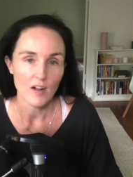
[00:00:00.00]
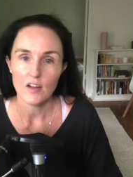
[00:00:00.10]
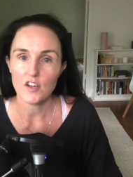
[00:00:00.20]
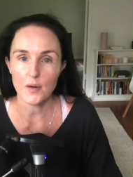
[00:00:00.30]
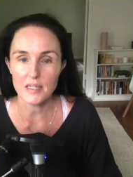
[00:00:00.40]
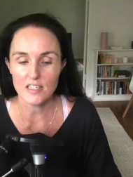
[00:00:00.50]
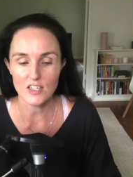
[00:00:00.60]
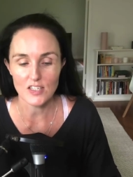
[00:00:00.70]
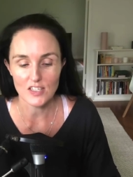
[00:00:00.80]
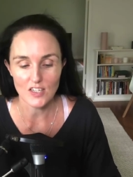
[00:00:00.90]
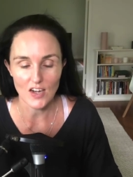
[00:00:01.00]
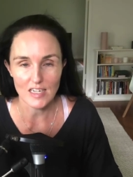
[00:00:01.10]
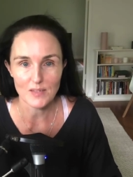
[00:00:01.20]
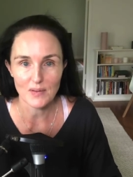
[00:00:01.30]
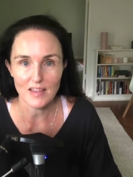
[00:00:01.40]
no excuses,
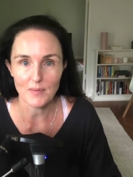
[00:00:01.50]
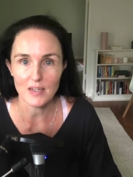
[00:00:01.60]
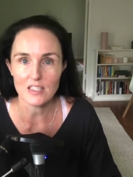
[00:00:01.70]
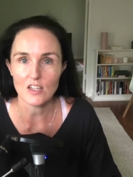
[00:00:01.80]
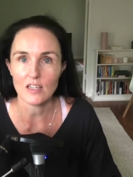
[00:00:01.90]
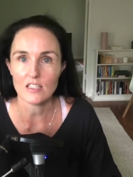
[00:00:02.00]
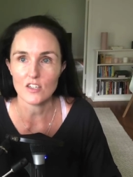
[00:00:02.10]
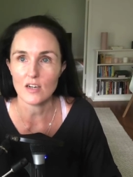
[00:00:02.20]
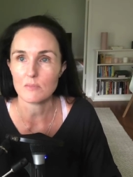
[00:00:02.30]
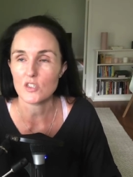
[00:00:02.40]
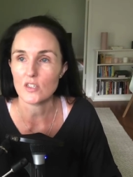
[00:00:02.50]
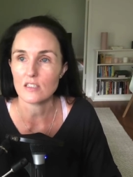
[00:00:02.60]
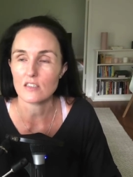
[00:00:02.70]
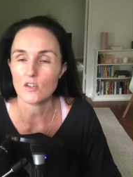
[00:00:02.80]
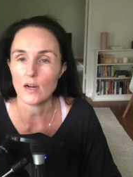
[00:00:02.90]
guys, with that one. So Instagram stories
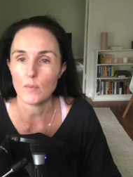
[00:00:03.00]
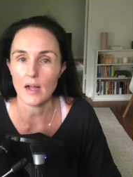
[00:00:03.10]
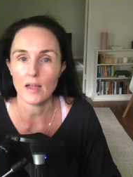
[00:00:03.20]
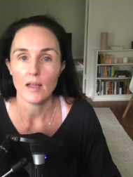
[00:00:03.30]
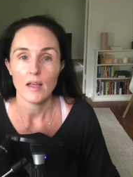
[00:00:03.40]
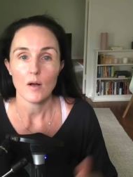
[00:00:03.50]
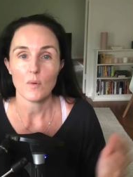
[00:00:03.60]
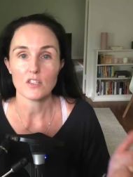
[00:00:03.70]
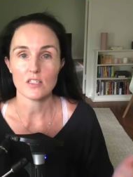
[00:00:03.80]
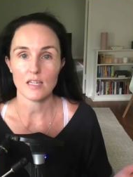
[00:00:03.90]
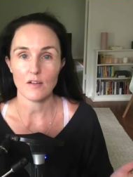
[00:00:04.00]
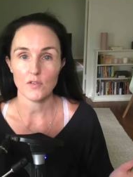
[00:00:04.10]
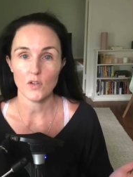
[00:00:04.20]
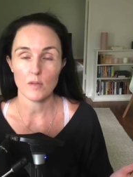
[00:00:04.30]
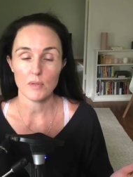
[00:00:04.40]
is a great way. Once you start
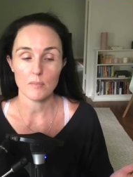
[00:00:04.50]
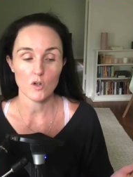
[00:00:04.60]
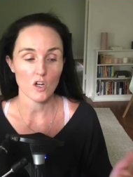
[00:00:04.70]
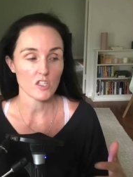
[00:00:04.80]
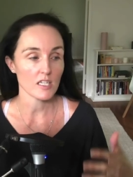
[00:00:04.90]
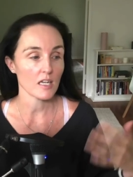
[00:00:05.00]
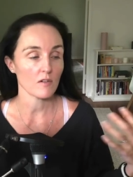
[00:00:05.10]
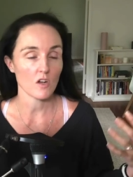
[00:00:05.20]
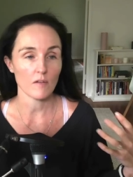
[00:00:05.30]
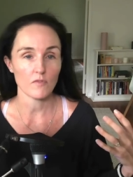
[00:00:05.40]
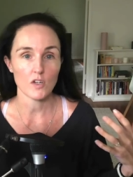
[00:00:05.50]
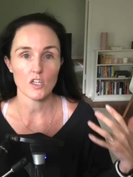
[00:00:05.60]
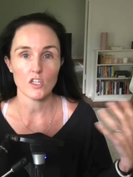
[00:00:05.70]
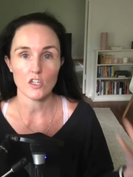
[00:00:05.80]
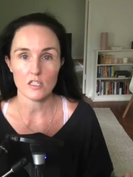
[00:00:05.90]
feeling a bit more confident,
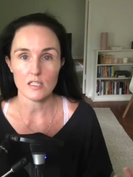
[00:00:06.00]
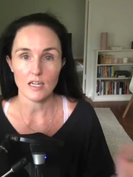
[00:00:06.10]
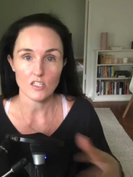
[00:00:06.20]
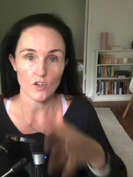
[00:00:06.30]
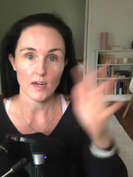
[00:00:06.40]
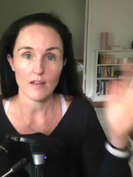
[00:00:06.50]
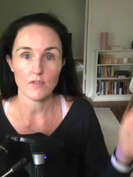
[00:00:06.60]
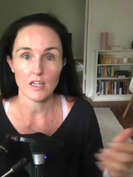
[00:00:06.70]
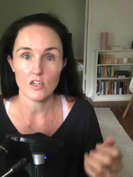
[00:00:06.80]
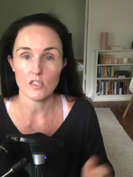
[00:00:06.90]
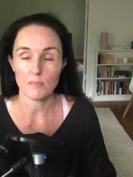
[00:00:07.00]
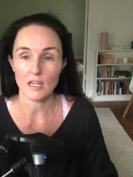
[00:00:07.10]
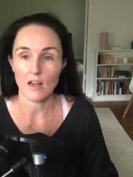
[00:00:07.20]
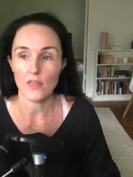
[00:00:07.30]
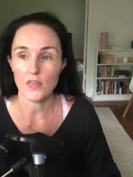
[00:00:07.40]
you can start to create videos a bit
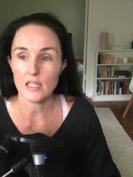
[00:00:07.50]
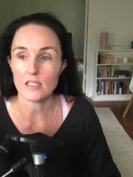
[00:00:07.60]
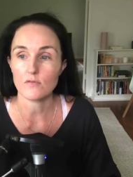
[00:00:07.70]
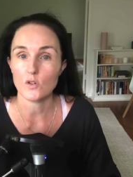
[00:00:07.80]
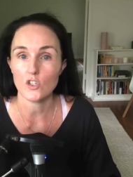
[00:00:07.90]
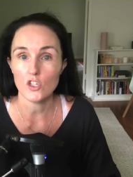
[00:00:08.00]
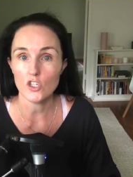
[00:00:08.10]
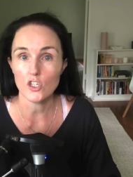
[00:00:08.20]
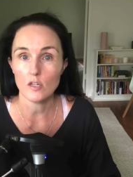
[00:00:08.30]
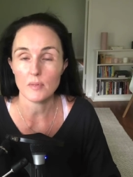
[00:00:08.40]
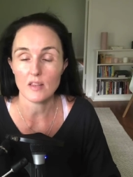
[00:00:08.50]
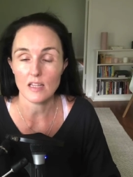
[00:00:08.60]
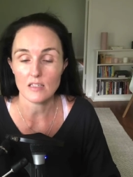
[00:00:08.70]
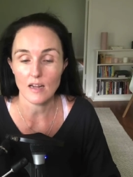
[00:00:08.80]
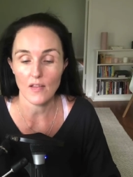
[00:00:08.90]
like this for YouTube and
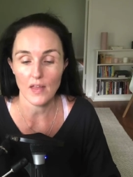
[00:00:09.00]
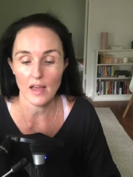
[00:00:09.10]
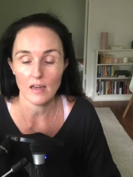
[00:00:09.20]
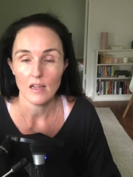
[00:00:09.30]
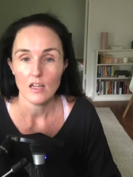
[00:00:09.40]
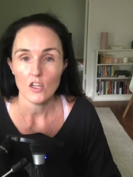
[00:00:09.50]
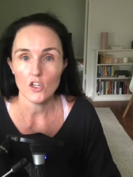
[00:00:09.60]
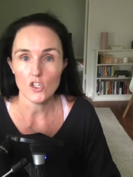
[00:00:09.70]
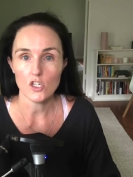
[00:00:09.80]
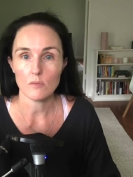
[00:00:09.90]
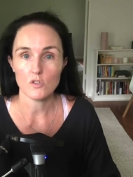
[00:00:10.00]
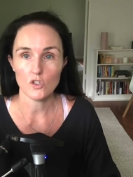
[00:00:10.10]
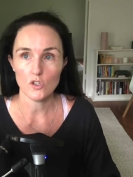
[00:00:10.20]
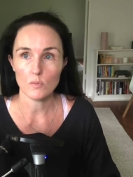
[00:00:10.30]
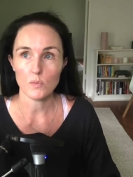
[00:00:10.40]
things like that. YouTube
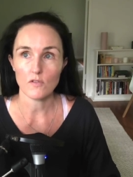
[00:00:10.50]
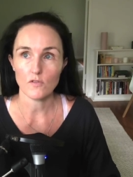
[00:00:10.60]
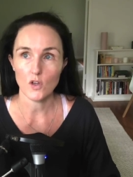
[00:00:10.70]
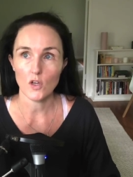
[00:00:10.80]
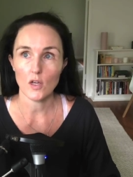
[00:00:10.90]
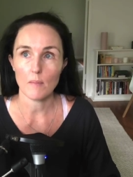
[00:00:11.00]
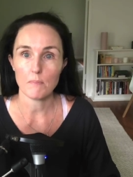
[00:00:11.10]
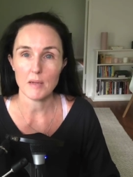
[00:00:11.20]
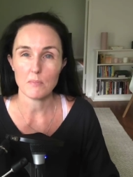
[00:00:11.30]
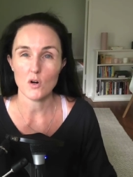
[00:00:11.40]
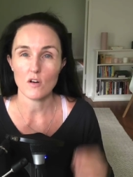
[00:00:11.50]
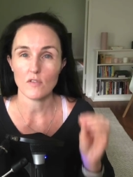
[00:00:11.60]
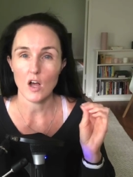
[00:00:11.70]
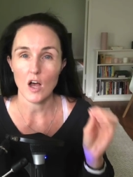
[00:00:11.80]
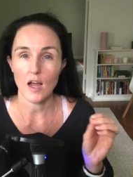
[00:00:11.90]
do prefer a bit more of a
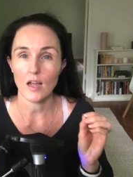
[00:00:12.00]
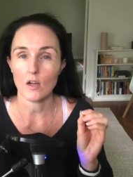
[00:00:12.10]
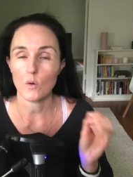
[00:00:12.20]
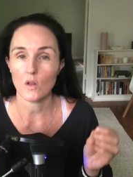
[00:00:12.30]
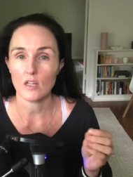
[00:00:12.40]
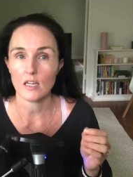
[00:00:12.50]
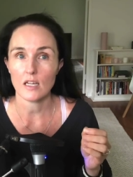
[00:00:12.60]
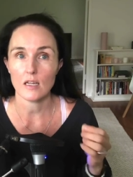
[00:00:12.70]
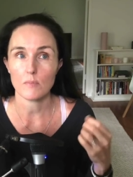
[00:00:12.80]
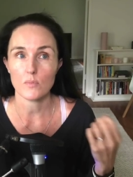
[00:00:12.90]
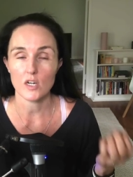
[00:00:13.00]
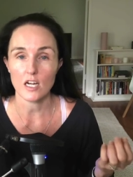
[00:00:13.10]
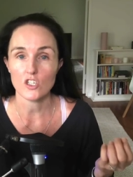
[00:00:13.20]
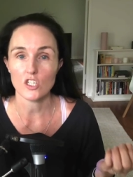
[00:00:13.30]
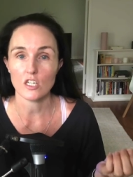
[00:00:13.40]
high quality
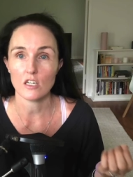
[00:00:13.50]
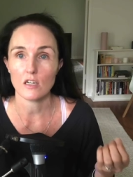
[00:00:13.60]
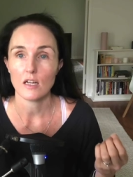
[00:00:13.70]
production